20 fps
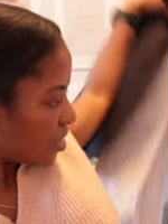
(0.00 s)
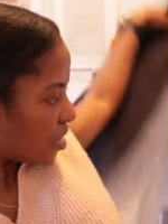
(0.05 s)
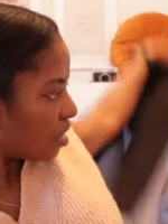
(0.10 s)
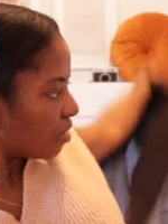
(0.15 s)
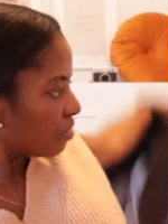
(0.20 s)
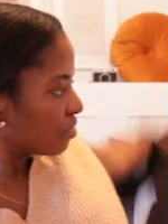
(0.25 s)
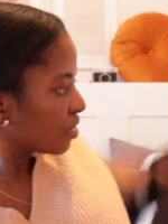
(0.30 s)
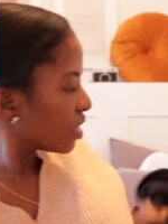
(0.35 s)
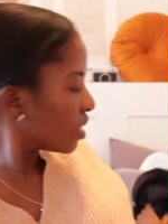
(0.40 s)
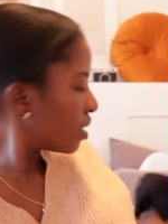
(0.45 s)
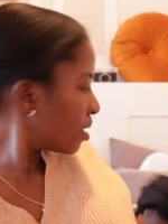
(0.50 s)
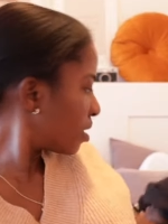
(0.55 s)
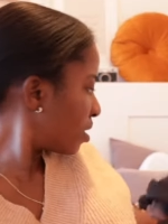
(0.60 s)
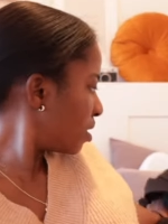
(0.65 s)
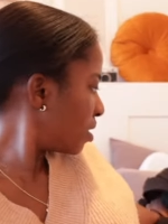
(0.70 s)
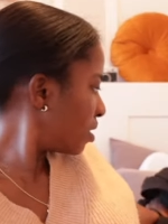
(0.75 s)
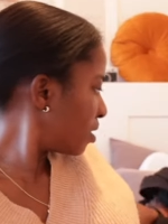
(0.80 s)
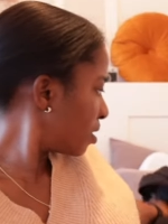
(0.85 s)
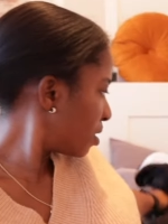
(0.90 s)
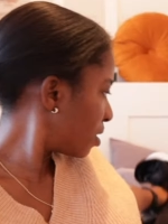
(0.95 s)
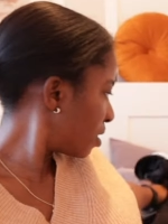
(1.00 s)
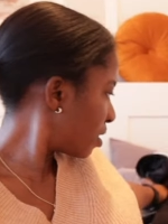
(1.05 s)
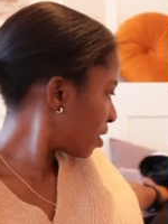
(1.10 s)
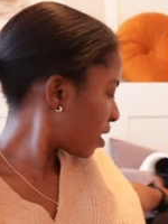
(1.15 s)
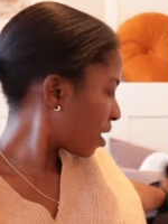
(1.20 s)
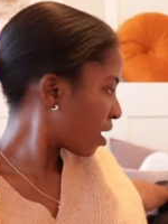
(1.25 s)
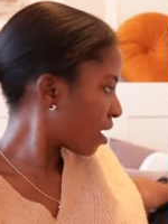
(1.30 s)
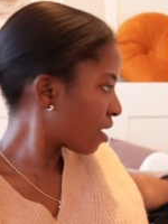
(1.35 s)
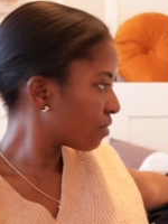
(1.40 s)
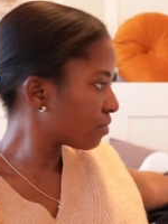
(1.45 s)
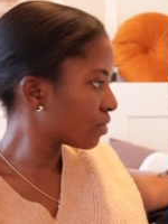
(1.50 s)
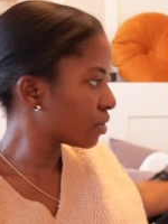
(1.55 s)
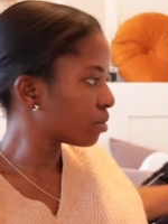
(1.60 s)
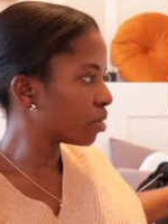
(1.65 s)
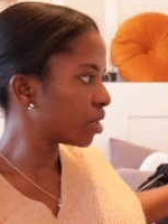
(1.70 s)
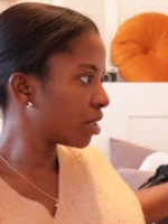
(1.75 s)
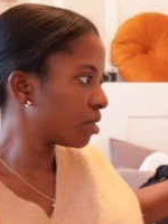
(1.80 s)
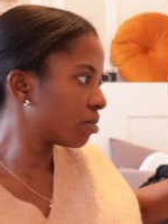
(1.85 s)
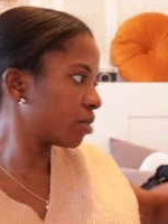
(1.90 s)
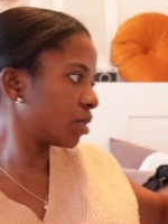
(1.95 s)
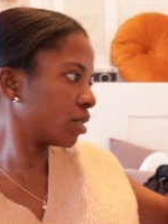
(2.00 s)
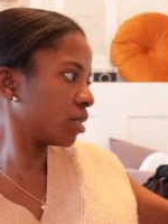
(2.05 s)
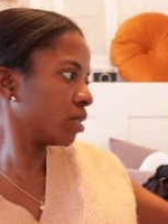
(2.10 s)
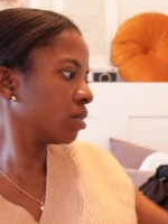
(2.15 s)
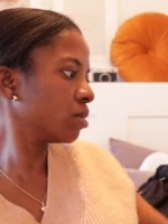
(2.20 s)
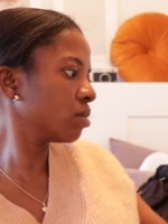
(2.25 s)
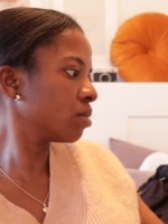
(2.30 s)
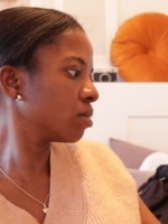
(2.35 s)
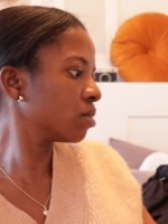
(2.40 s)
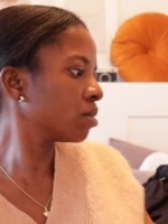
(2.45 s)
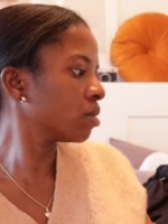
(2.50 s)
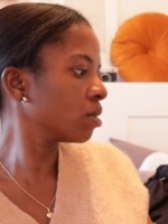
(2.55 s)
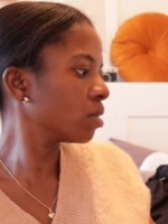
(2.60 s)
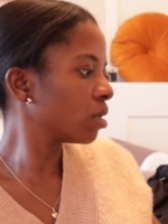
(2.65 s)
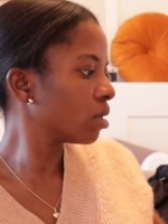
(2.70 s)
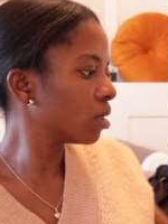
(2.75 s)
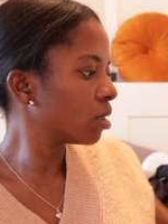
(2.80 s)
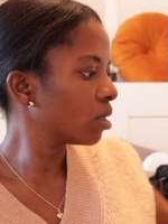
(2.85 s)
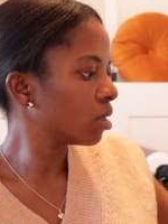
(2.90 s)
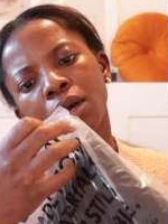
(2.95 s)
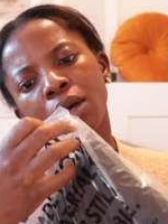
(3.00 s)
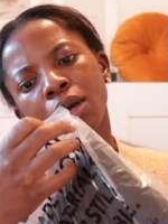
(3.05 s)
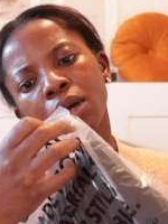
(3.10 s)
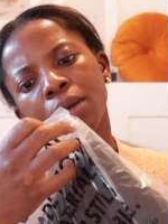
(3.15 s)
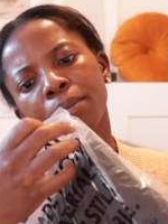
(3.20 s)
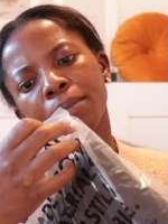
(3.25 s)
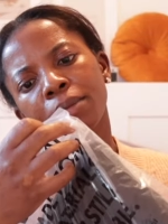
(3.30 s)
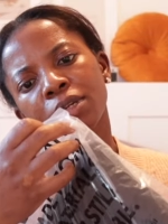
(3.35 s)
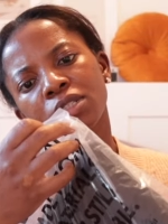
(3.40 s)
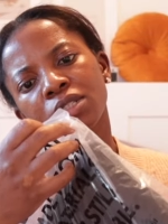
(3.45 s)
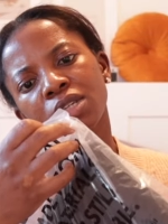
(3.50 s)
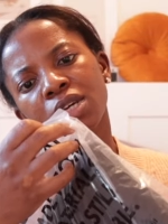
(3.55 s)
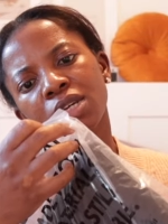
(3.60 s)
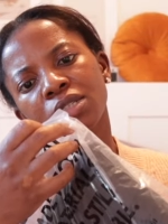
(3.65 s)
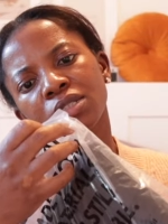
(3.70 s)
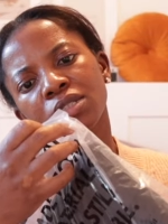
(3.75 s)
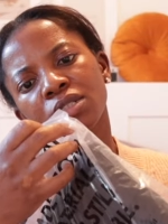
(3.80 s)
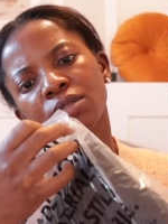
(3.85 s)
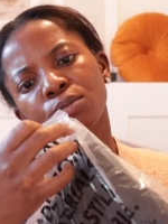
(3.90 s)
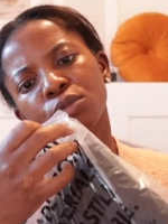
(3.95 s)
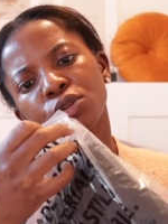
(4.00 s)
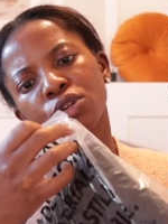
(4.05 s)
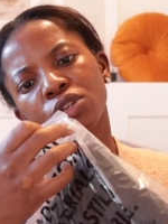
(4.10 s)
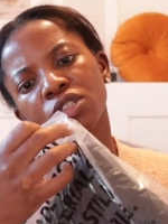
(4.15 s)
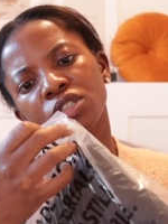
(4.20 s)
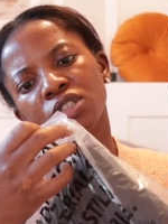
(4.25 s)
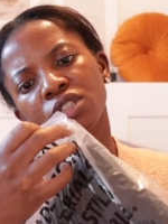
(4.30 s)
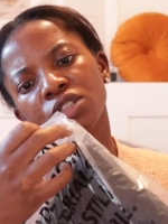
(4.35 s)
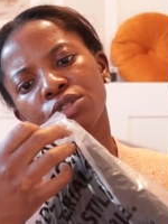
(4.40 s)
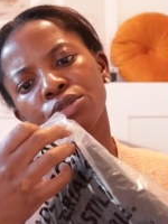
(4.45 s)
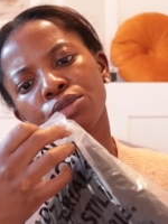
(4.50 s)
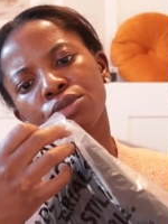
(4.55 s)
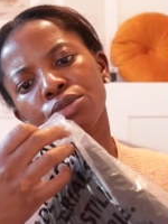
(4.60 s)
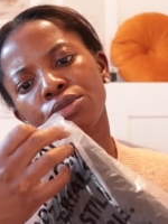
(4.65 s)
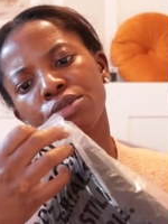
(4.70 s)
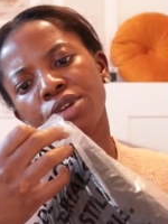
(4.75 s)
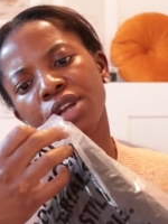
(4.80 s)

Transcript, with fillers: after I have the baby. Sanity boxy crew